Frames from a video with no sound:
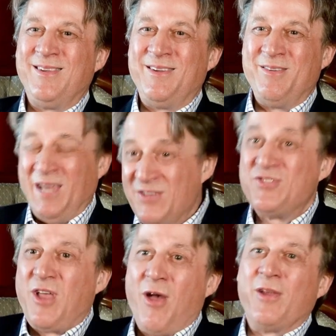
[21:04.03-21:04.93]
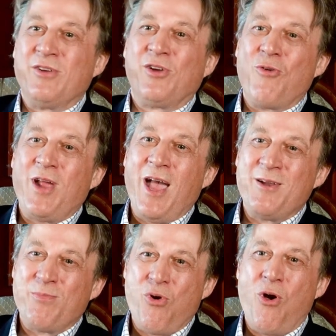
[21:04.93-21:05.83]
it is going to
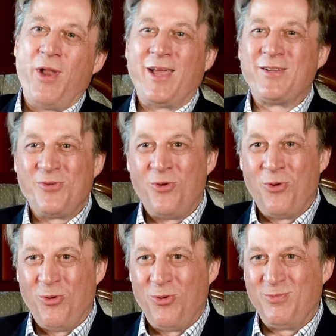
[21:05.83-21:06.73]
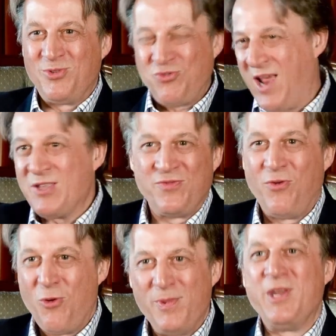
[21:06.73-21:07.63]
create a product or
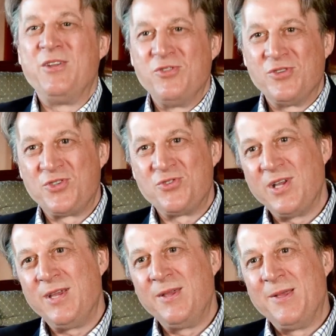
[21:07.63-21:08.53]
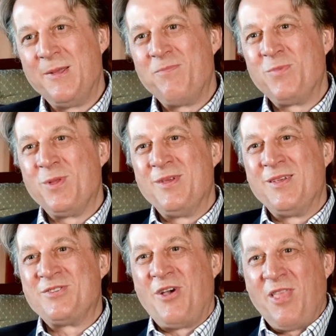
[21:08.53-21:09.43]
transform an industry.
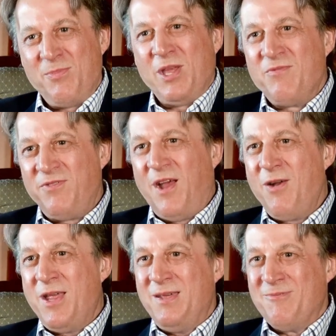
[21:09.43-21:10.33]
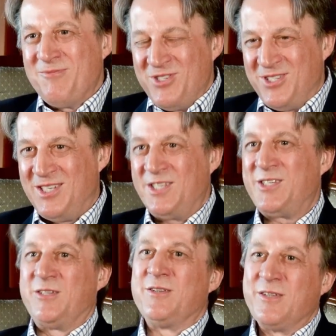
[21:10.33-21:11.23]
So they've been very
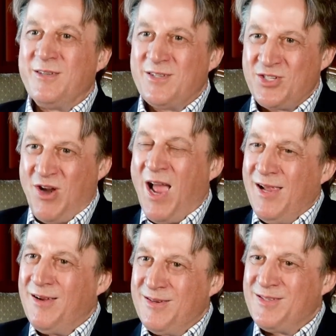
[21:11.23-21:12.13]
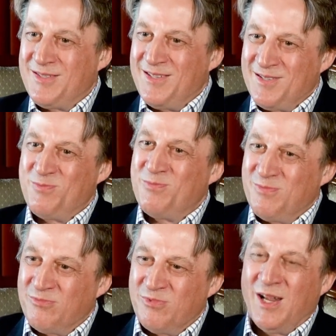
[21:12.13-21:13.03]
resistant, and Australia is
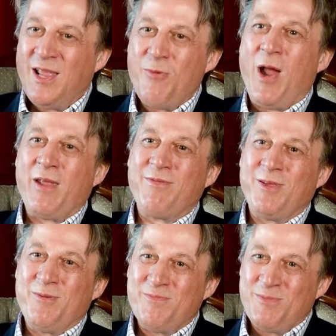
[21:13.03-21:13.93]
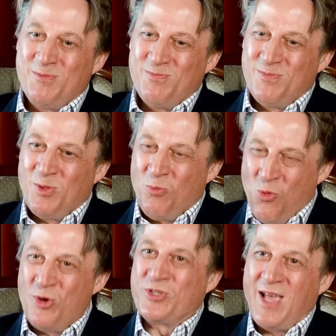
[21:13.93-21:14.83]
really one of the
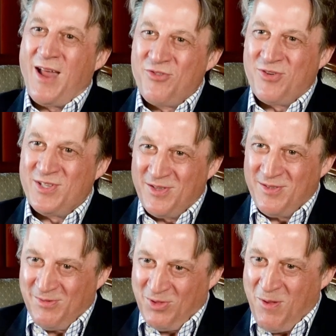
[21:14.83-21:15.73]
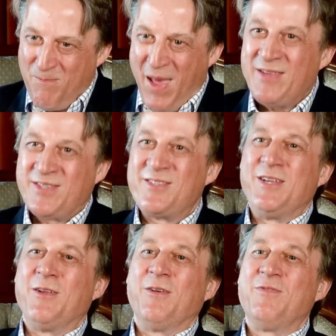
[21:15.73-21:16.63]
worst countries and the
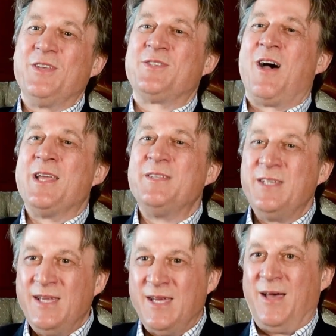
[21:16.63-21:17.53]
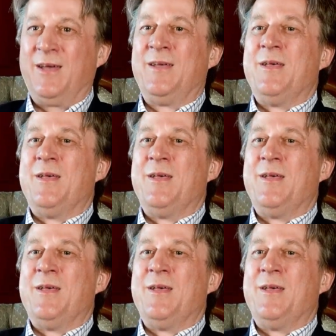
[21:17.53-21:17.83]
bastion of this idea